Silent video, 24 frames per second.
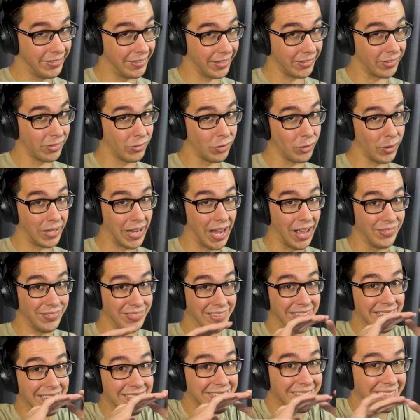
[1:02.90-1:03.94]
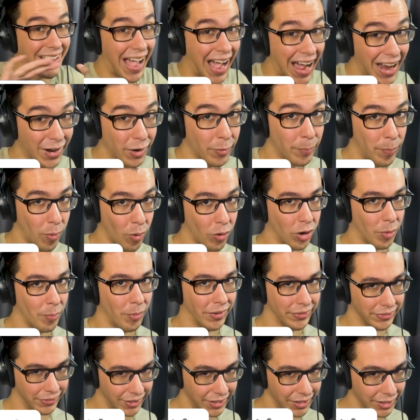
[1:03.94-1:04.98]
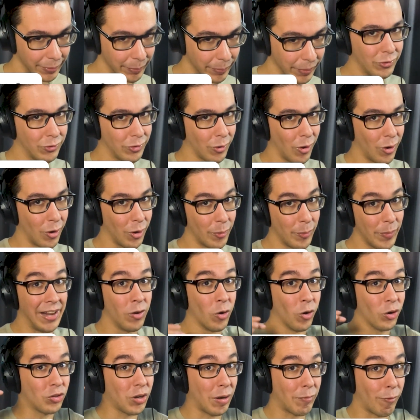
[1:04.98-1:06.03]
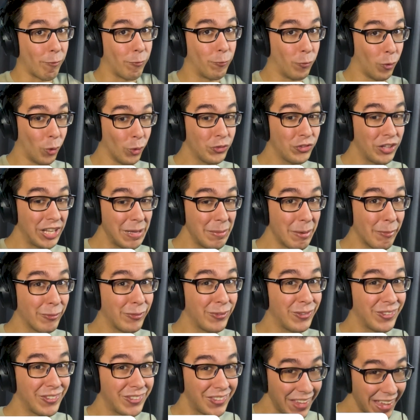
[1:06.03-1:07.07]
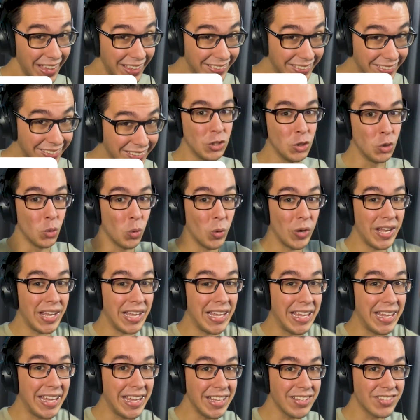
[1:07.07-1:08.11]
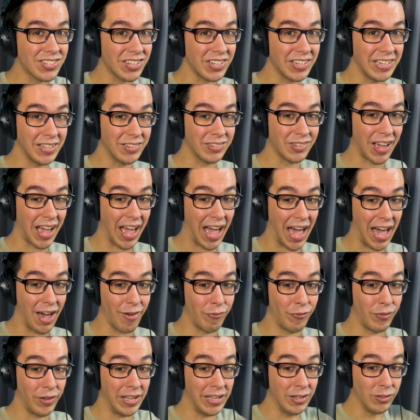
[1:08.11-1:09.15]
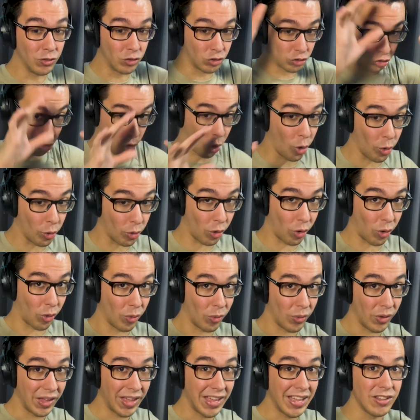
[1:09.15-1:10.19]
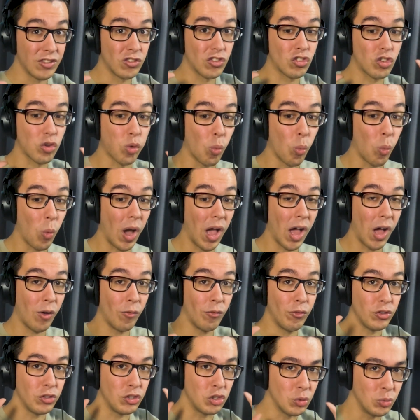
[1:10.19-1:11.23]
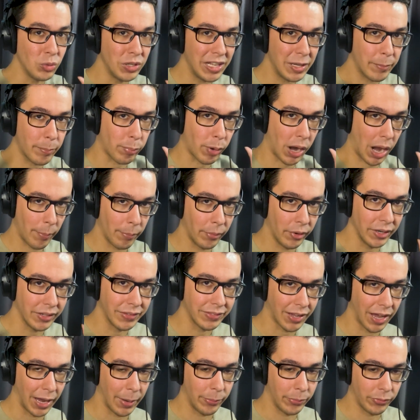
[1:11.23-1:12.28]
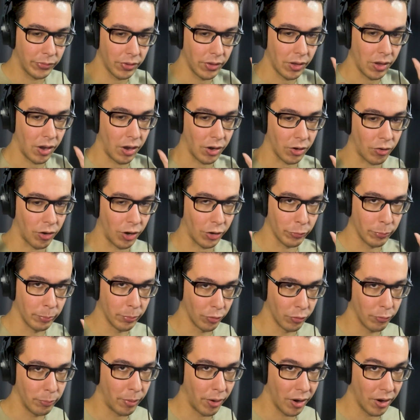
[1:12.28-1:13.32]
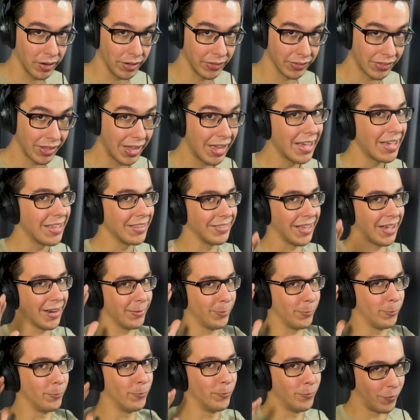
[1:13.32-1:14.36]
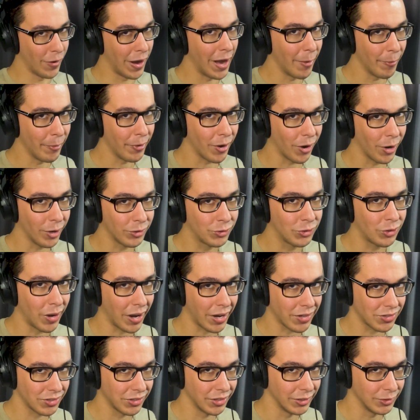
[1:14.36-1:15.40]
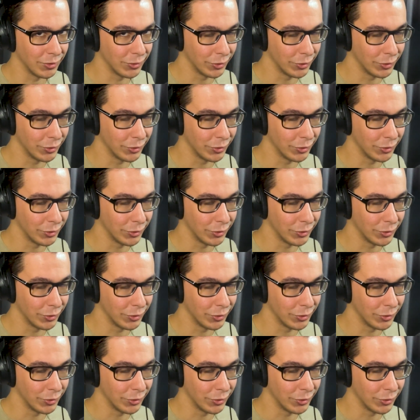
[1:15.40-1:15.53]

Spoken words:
takes into account the entire Pokemon team. So in order to have a full team of 6, you each need to have in total 12 unique primary types across both parties. That is very hard to actually